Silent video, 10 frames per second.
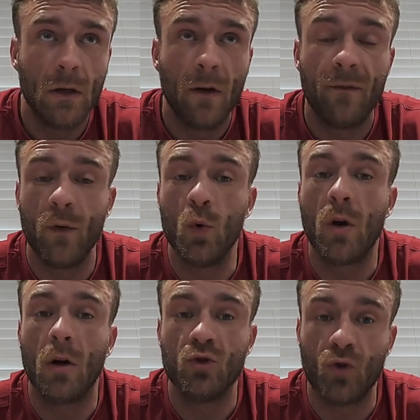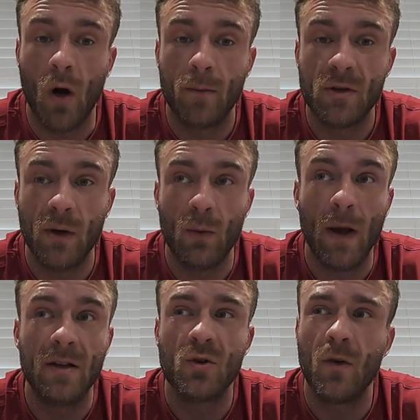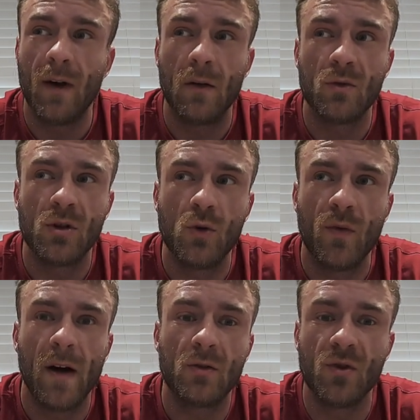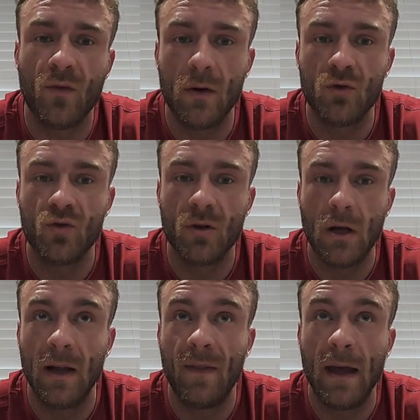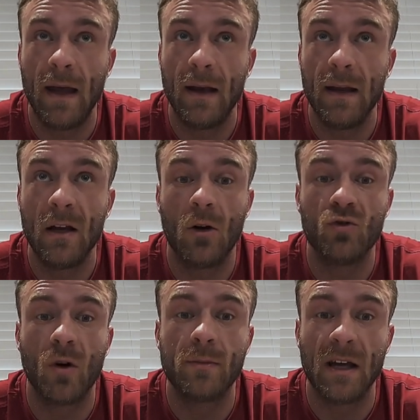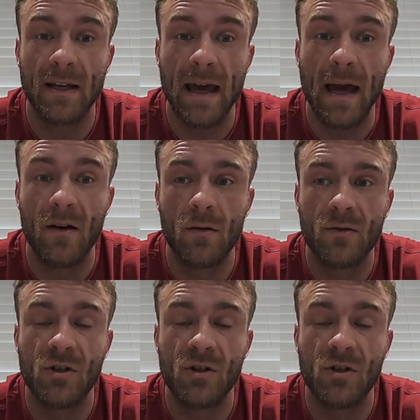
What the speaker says: Food got dropped. It went to around 2,300 and then it got dropped again to